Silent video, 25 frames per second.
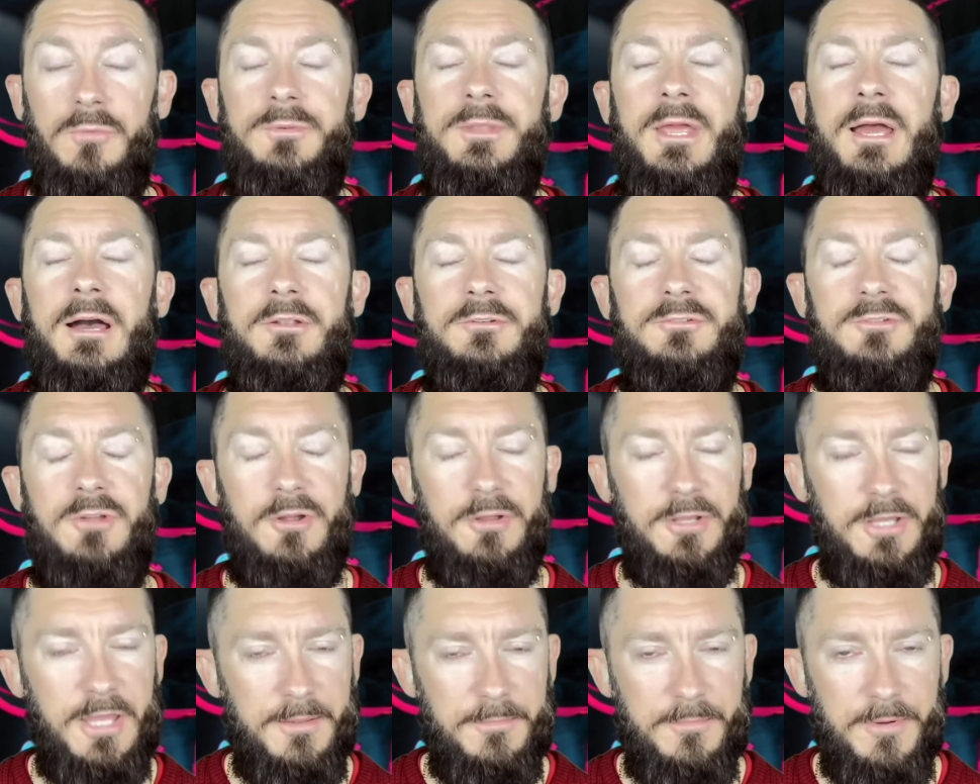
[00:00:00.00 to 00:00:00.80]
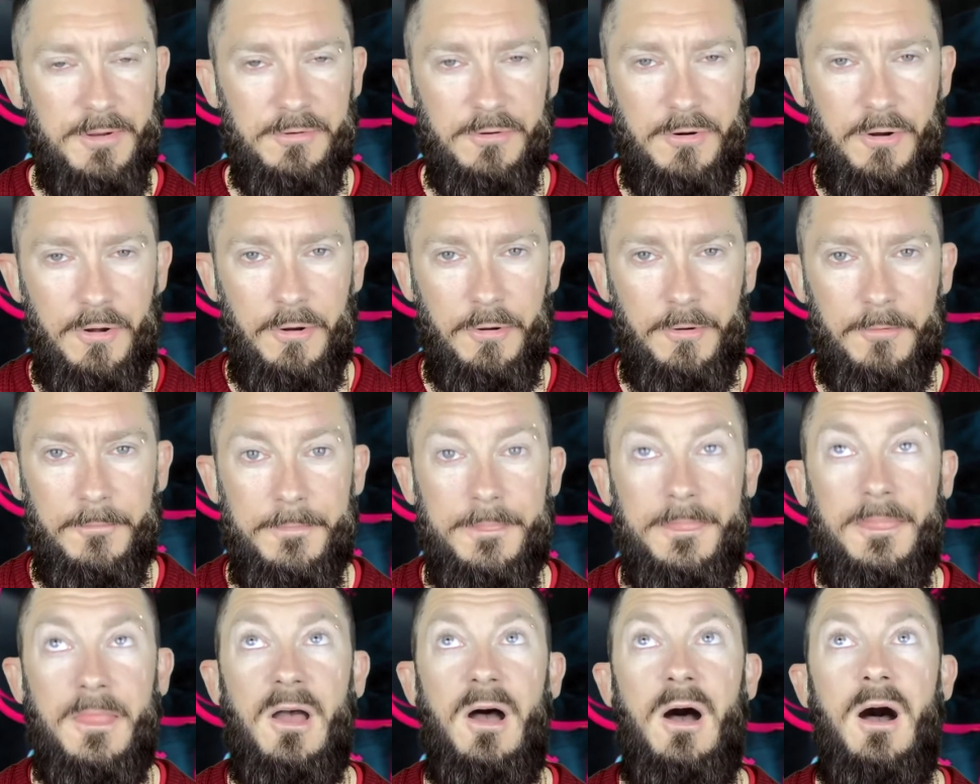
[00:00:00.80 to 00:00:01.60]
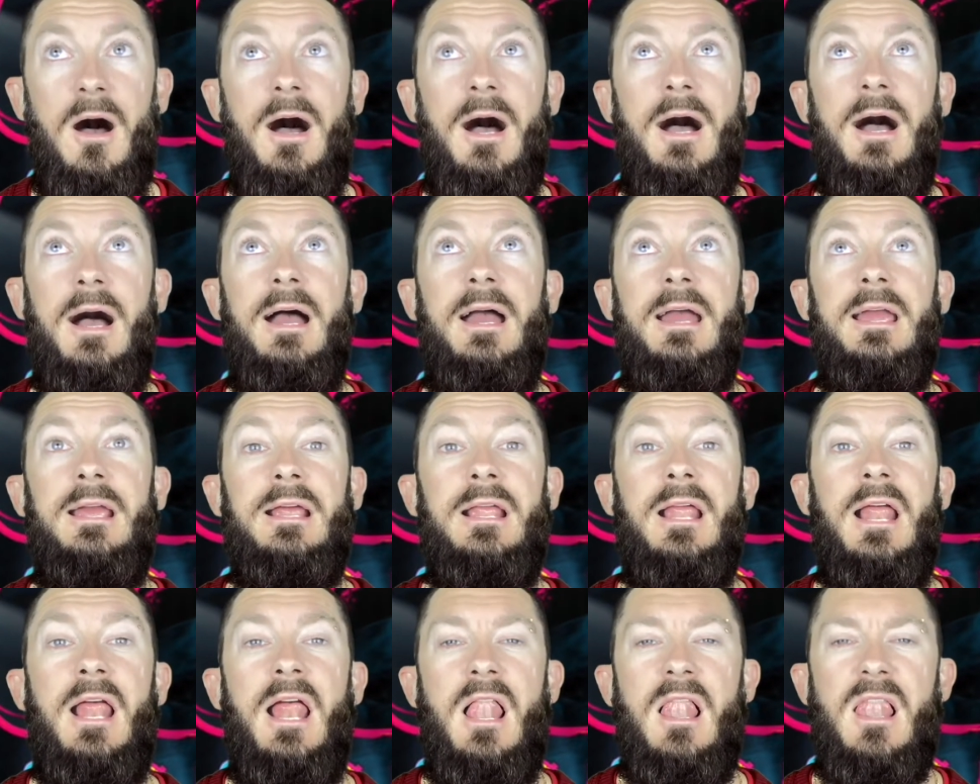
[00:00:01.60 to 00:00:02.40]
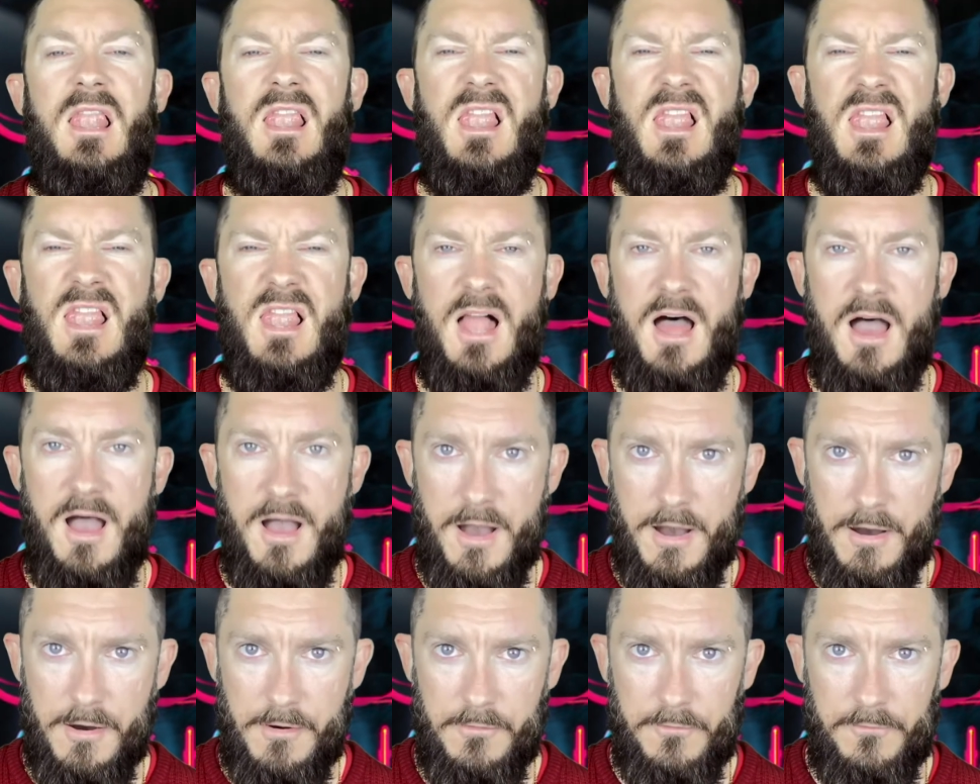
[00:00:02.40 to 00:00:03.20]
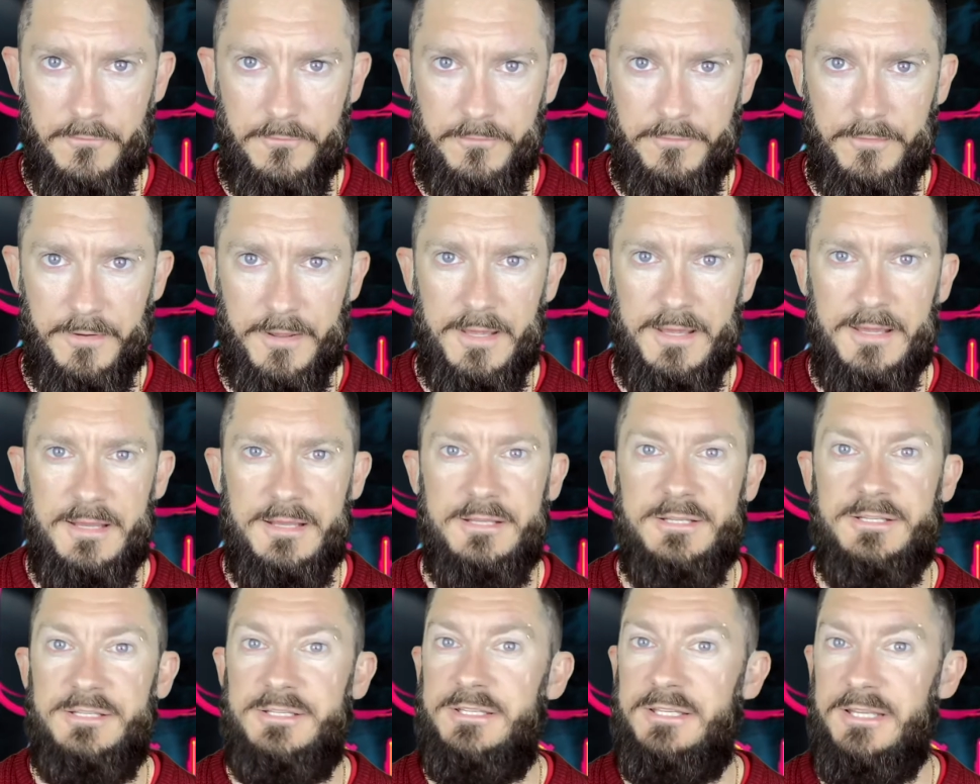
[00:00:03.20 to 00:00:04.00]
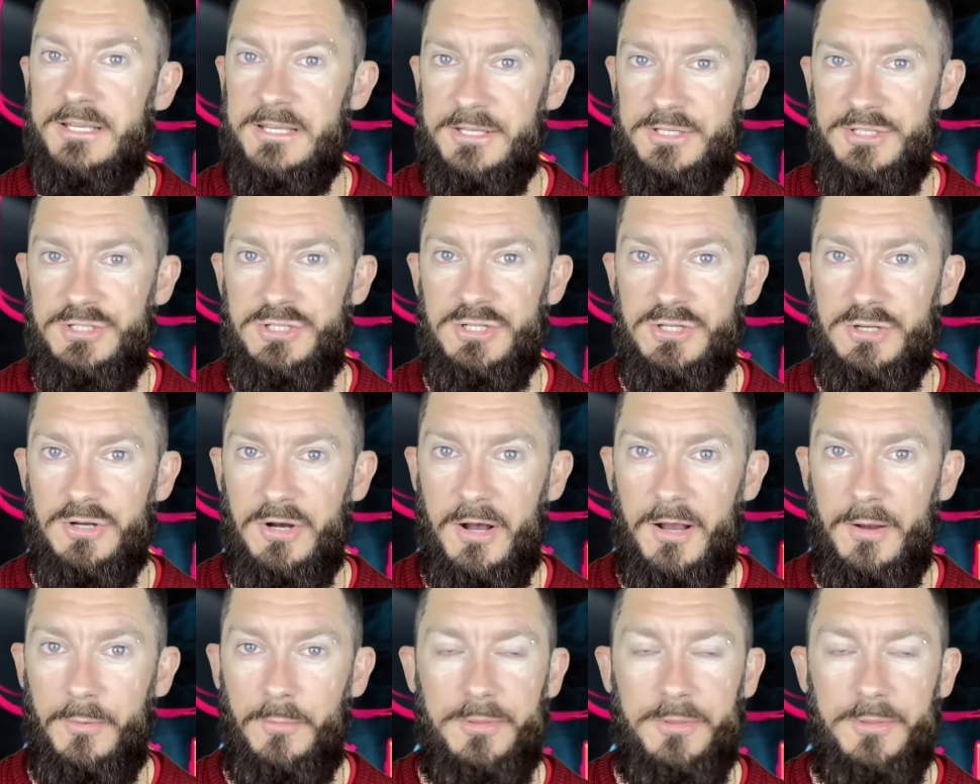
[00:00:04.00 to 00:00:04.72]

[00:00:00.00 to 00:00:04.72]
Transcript: Now, don't get me wrong, I love CGI.